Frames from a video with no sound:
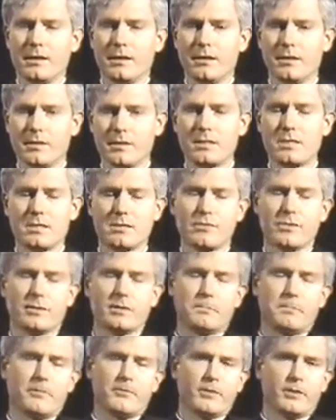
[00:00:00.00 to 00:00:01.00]
And this is what
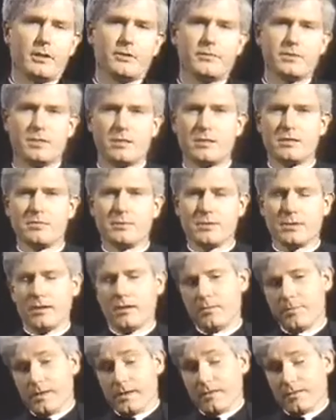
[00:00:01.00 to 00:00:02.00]
the preventive system is
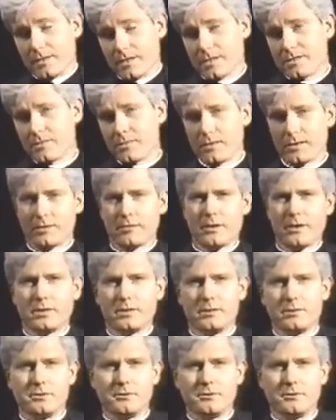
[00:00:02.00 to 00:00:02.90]
all about, and that's what we're trying to do.